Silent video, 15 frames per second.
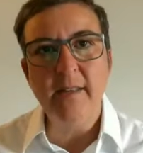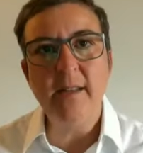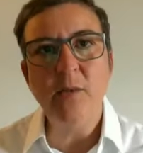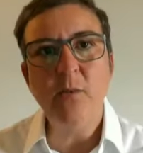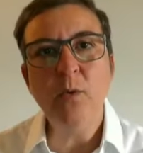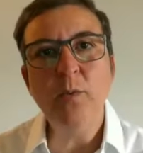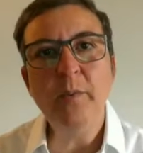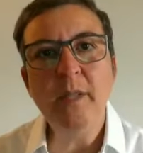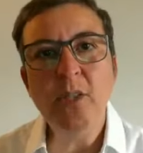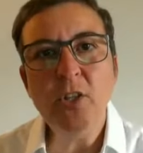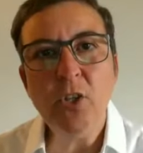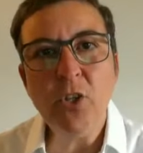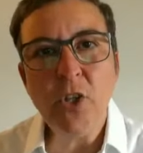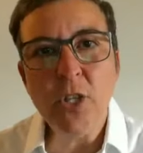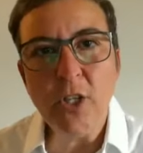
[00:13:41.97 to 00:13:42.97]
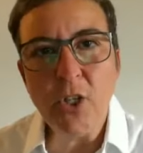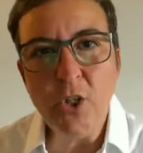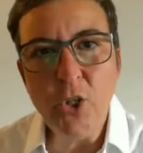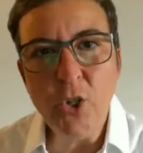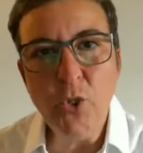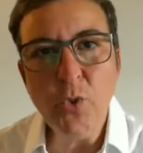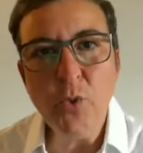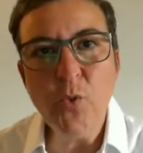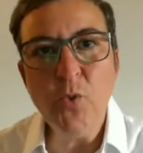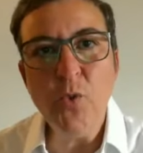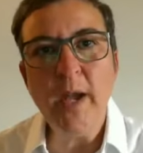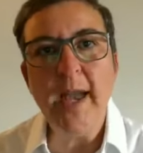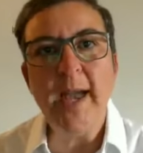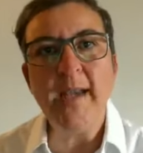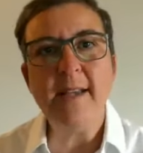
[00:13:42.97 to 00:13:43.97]
There will be you
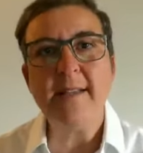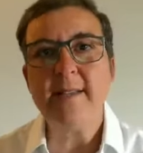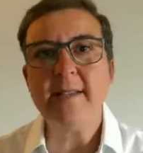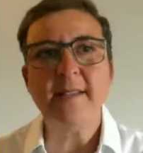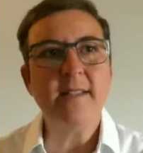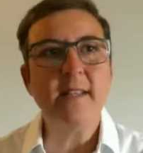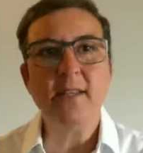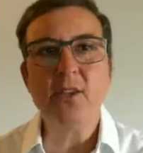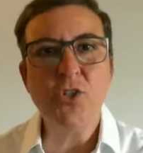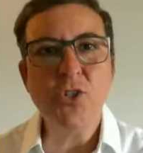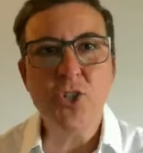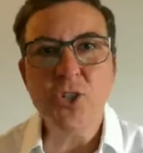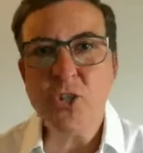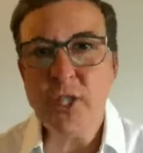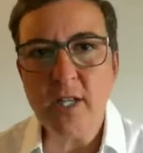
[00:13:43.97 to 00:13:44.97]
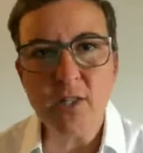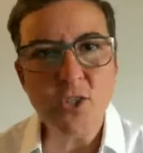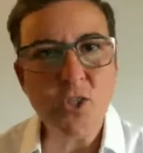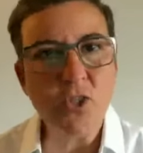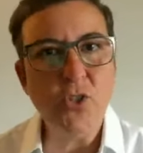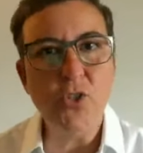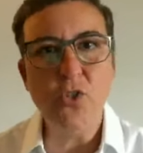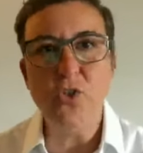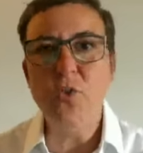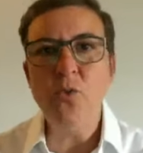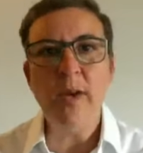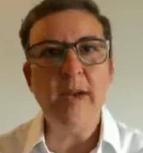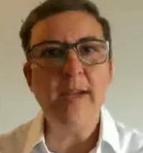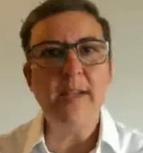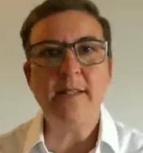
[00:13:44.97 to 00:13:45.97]
as the journalist,
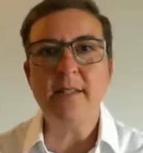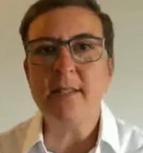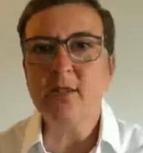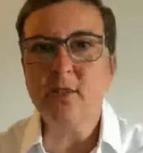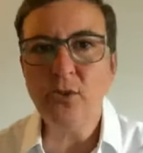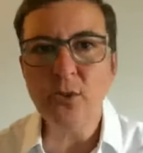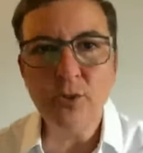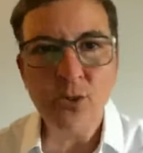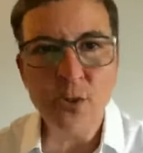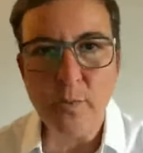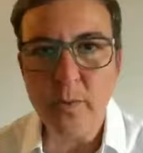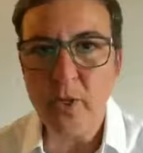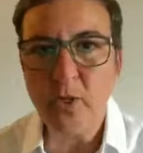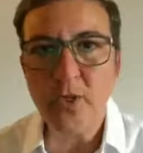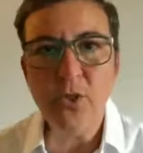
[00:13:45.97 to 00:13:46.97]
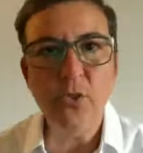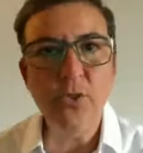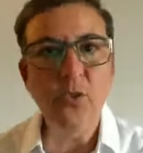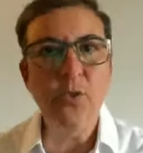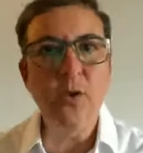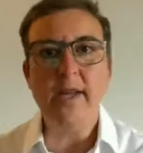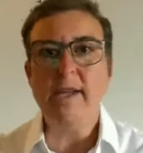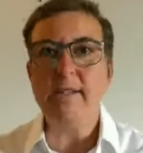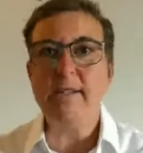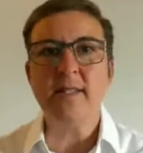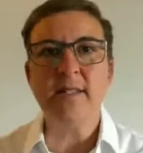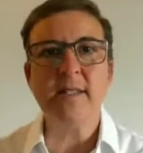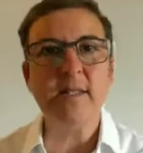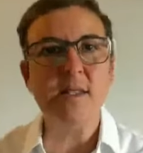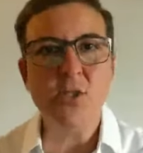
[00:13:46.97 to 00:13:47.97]
you as the YouTuber, you as
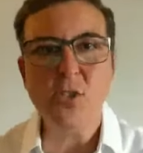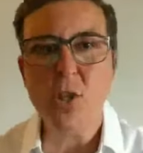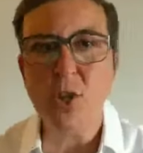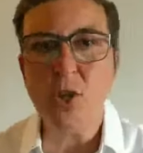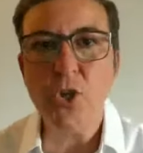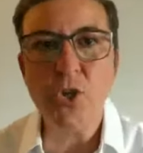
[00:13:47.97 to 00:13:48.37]
the teacher,